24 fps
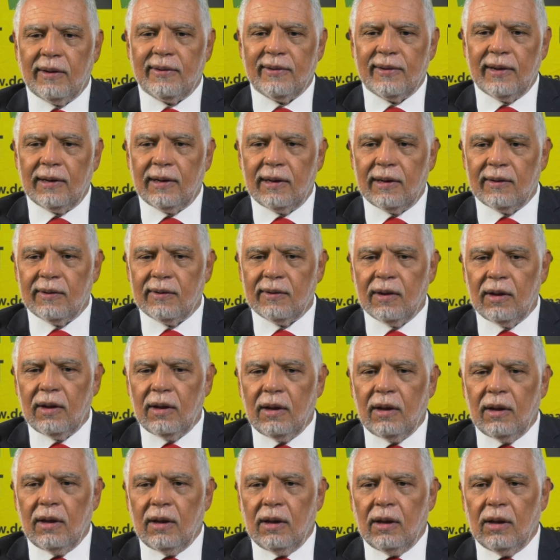I said,
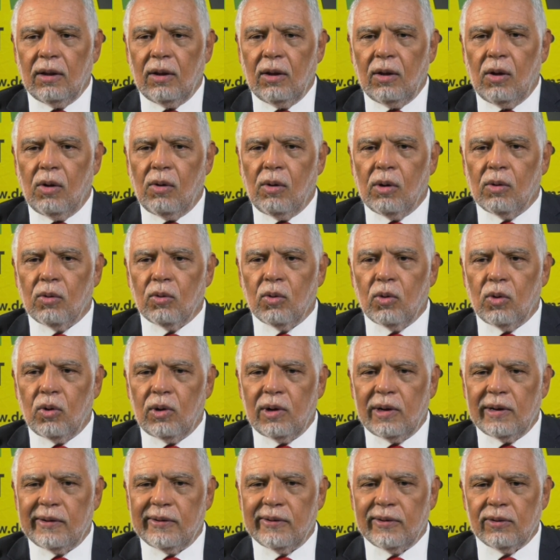our
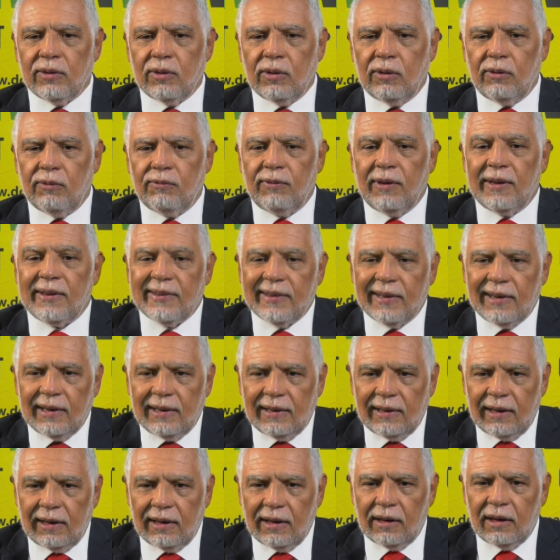role is to
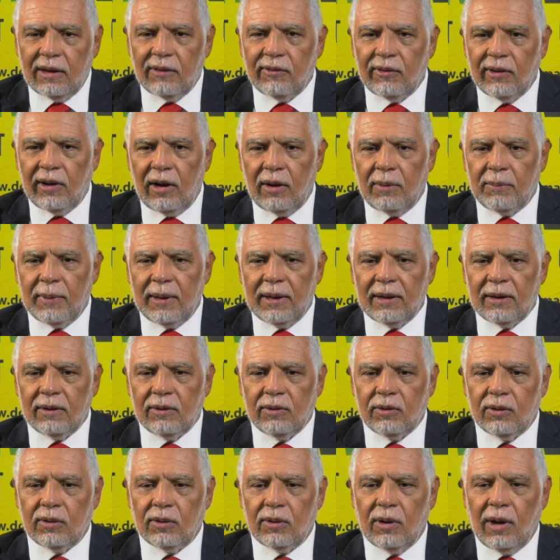facilitate the development,
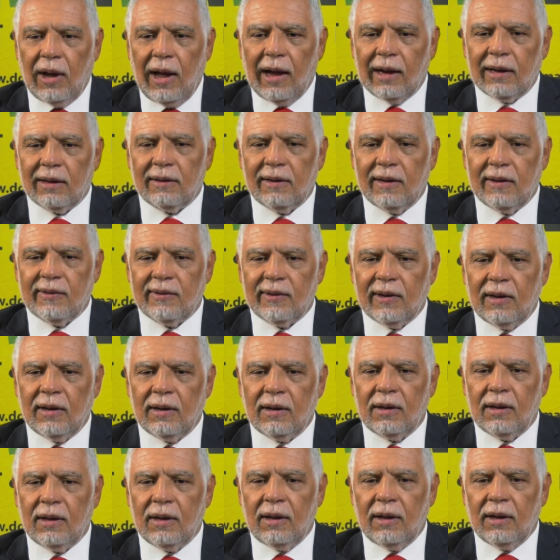to act as
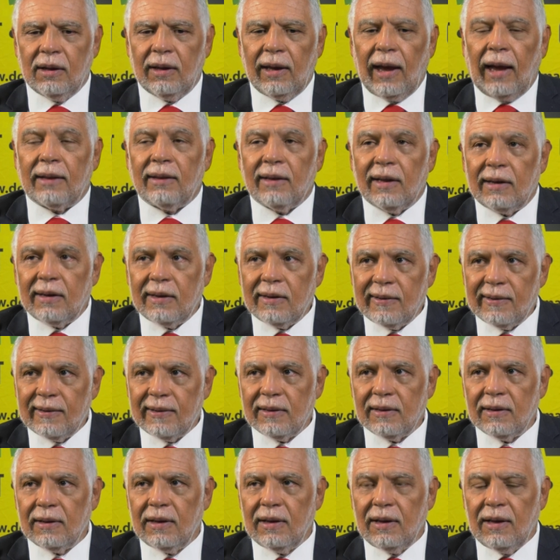a
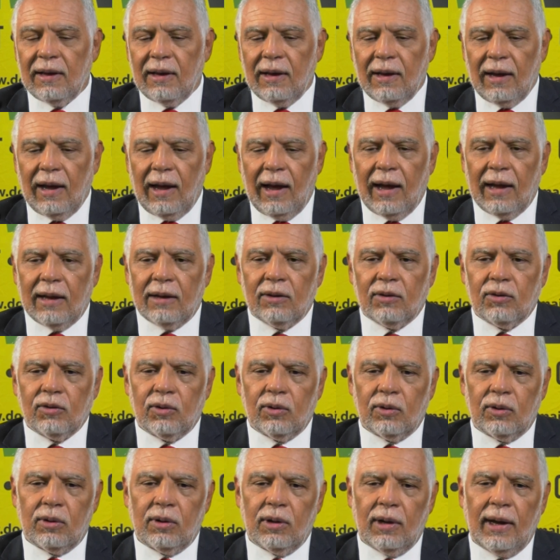catalyst, and
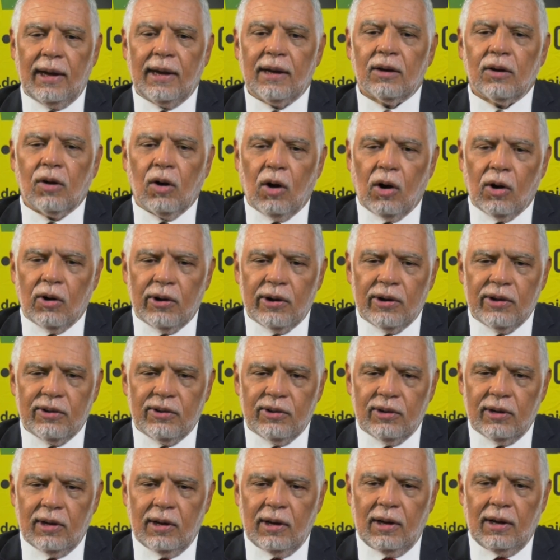to
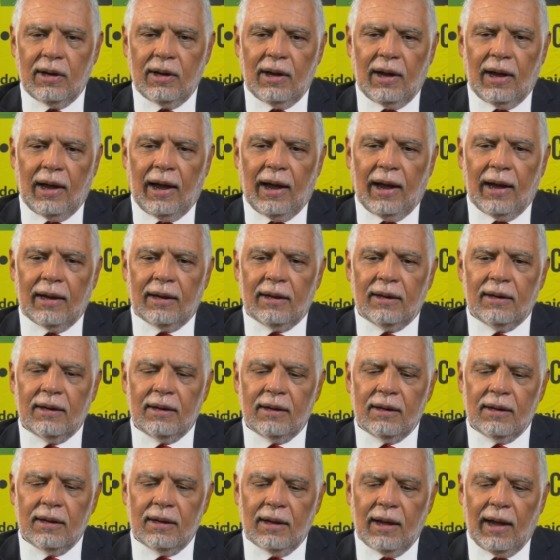encourage and
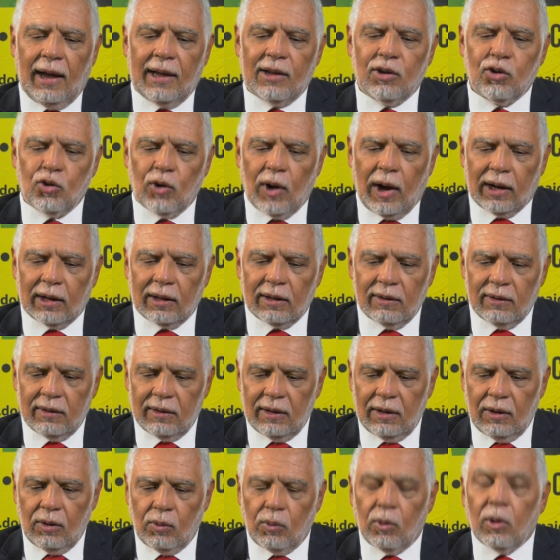attract
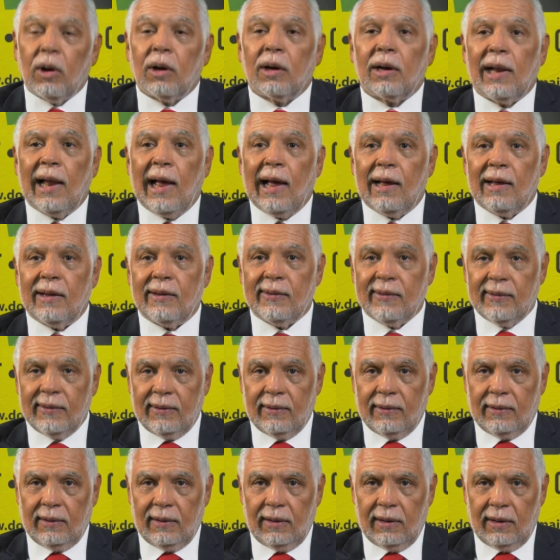
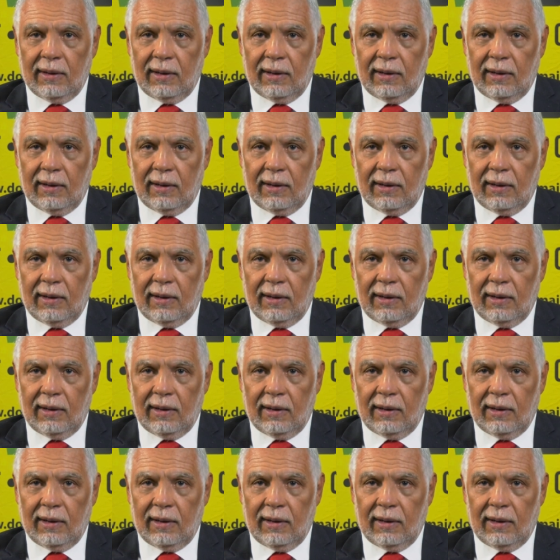world-class